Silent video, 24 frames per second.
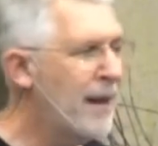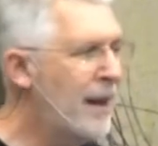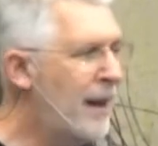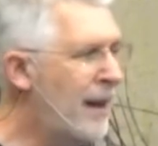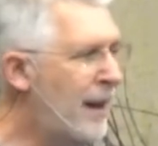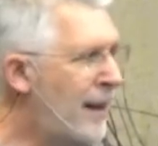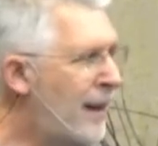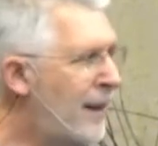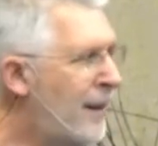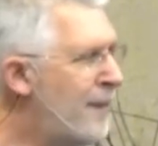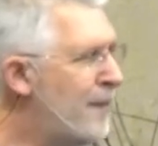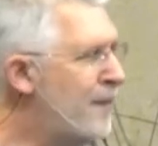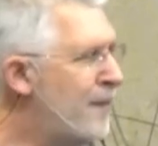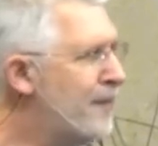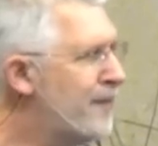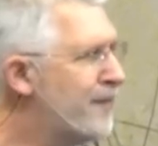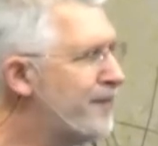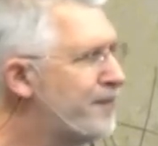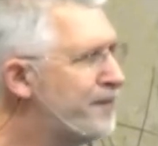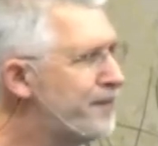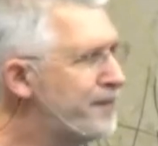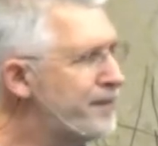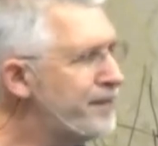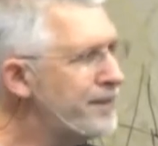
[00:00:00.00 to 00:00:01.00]
Um,
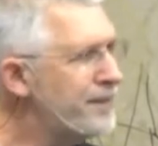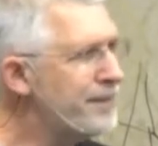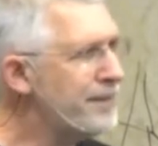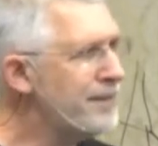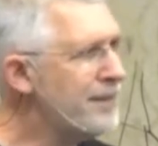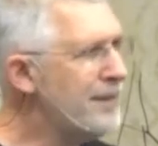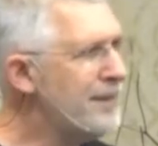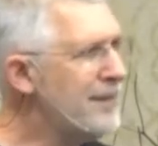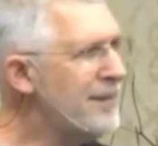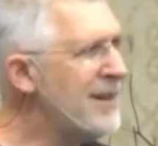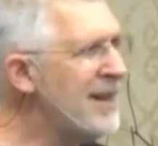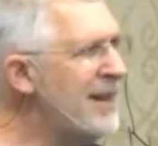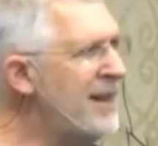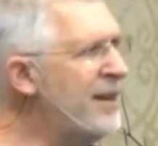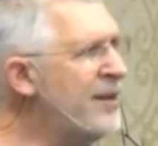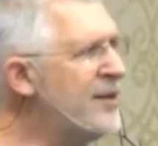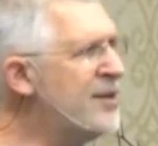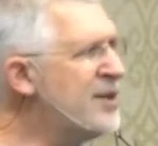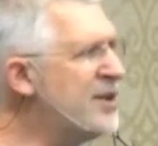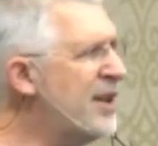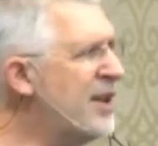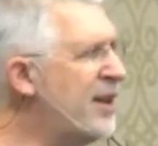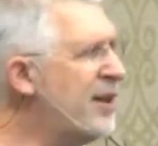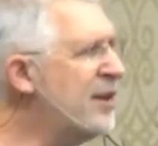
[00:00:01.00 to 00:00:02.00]

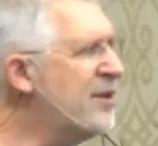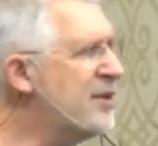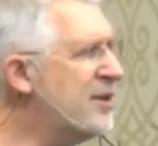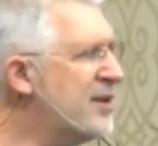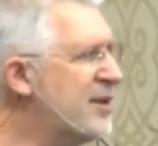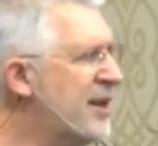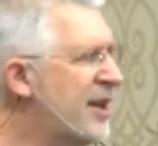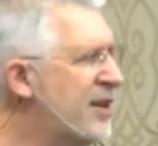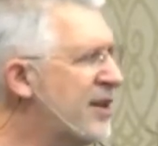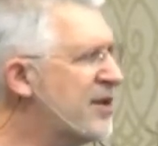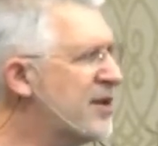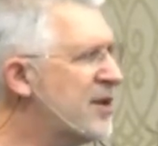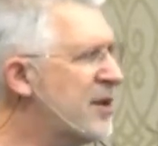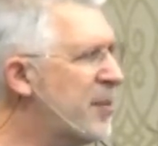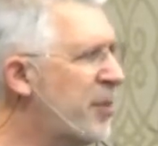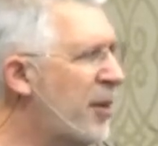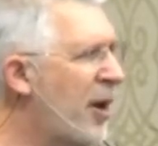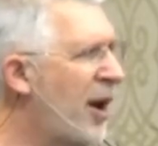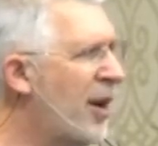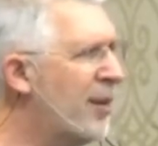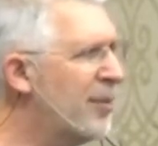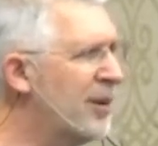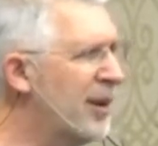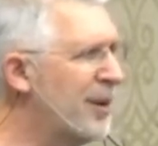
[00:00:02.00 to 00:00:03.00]
here's, here's, here's the
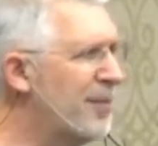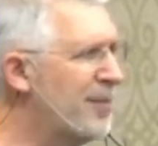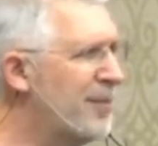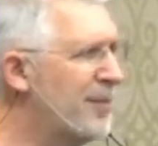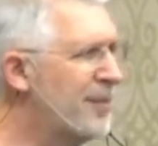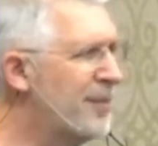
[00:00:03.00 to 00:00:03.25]
problem.